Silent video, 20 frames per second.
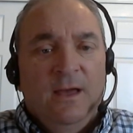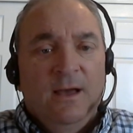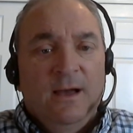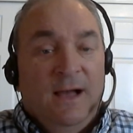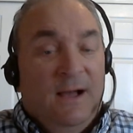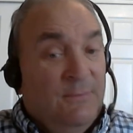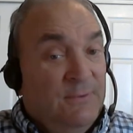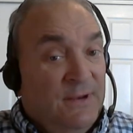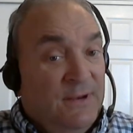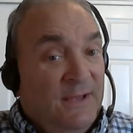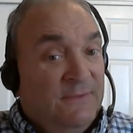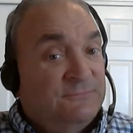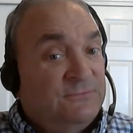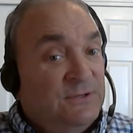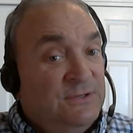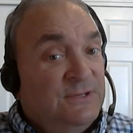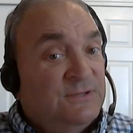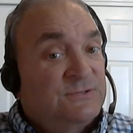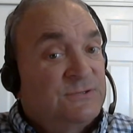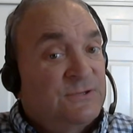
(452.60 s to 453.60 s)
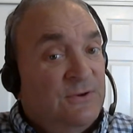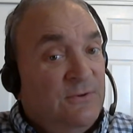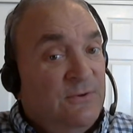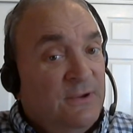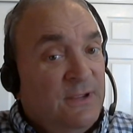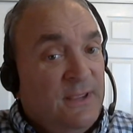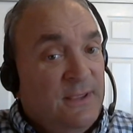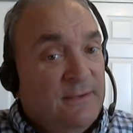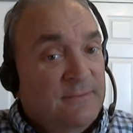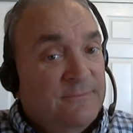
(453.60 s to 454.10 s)
I would have to
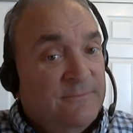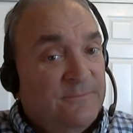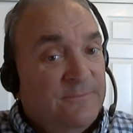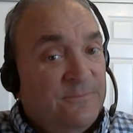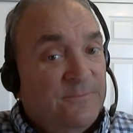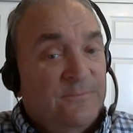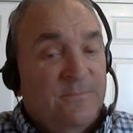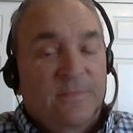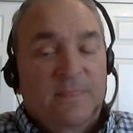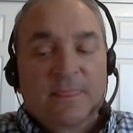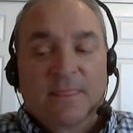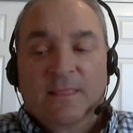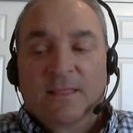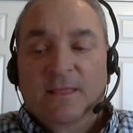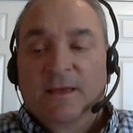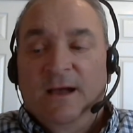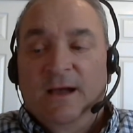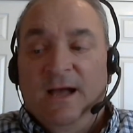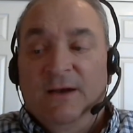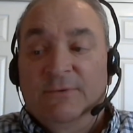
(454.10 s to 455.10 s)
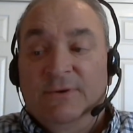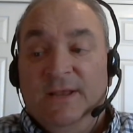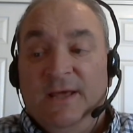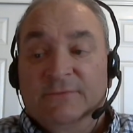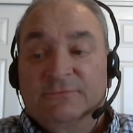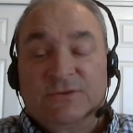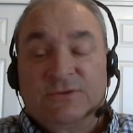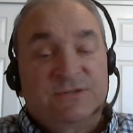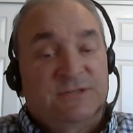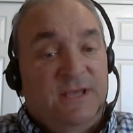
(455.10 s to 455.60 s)
disagree. I would
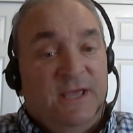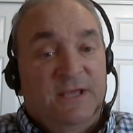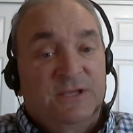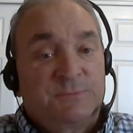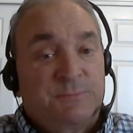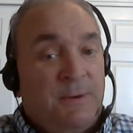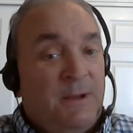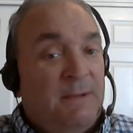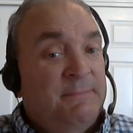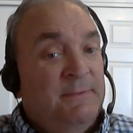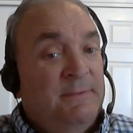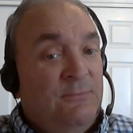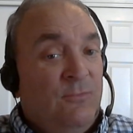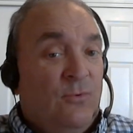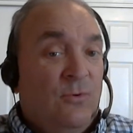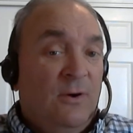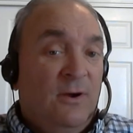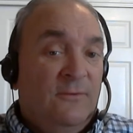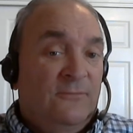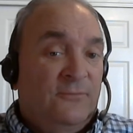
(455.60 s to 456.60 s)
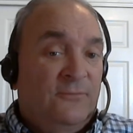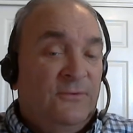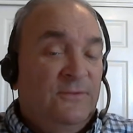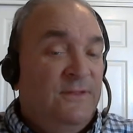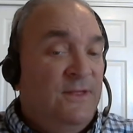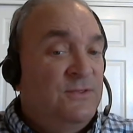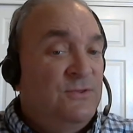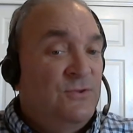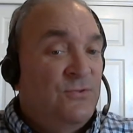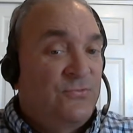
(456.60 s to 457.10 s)
have to say it's probably more often
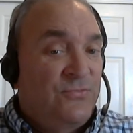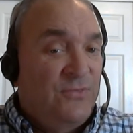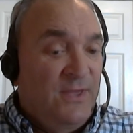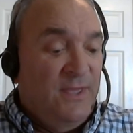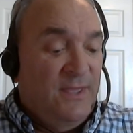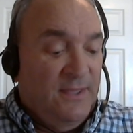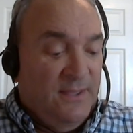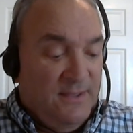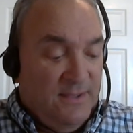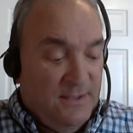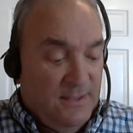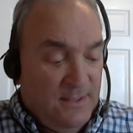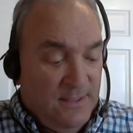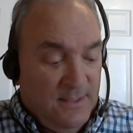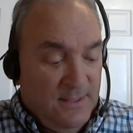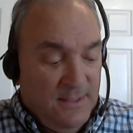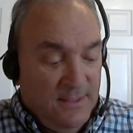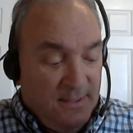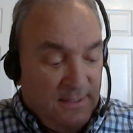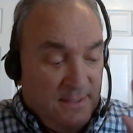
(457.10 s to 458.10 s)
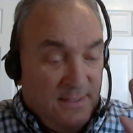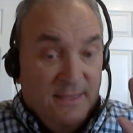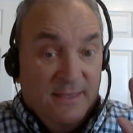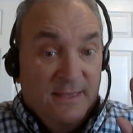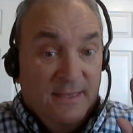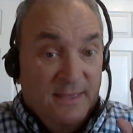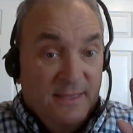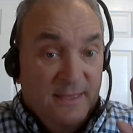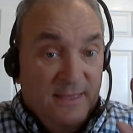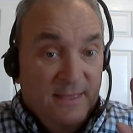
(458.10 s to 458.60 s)
than you think.
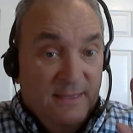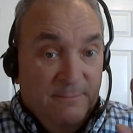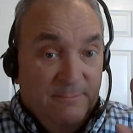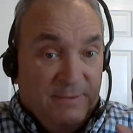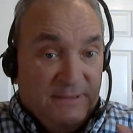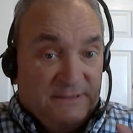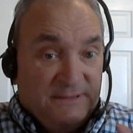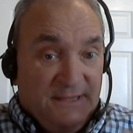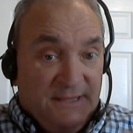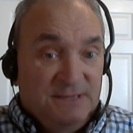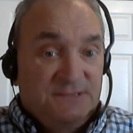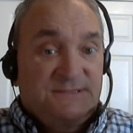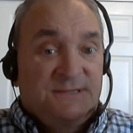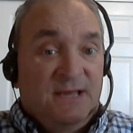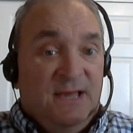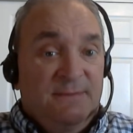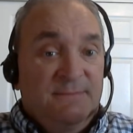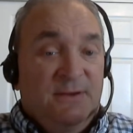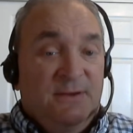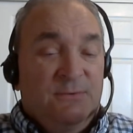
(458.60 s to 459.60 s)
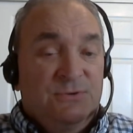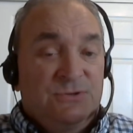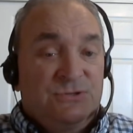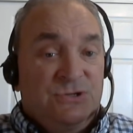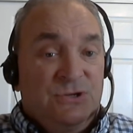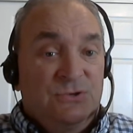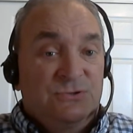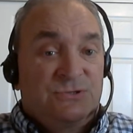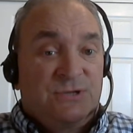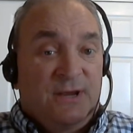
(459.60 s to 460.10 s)
But this time it was
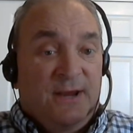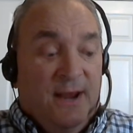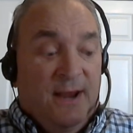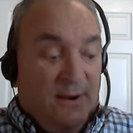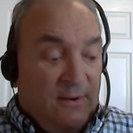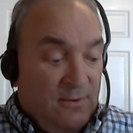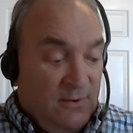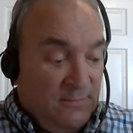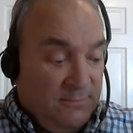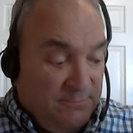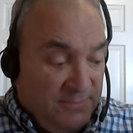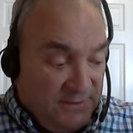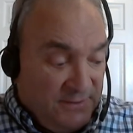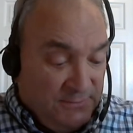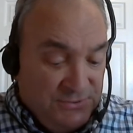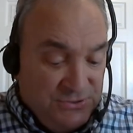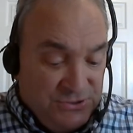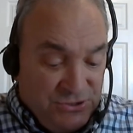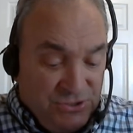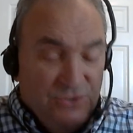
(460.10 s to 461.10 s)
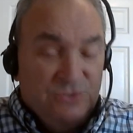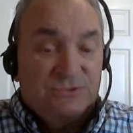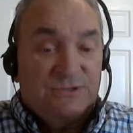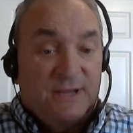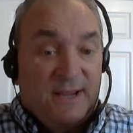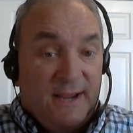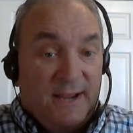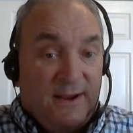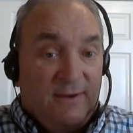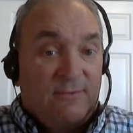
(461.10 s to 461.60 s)
user error, but it was user
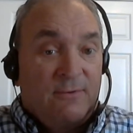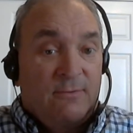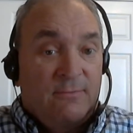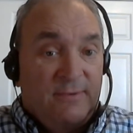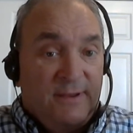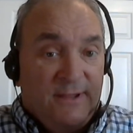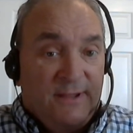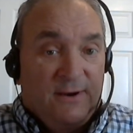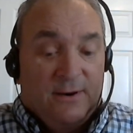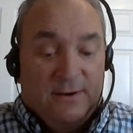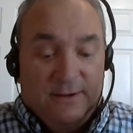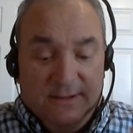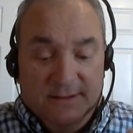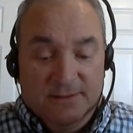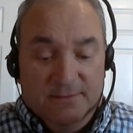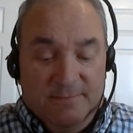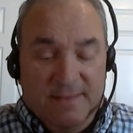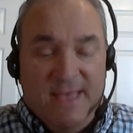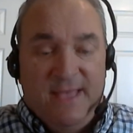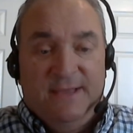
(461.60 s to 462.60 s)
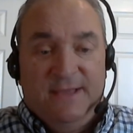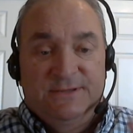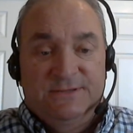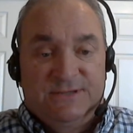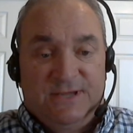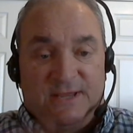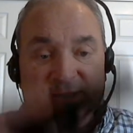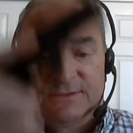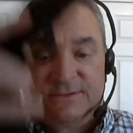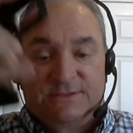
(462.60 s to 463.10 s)
error regarding the
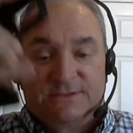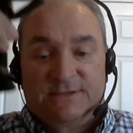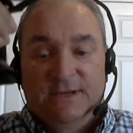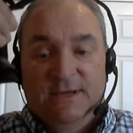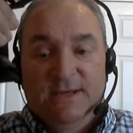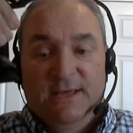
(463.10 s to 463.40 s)
magazines.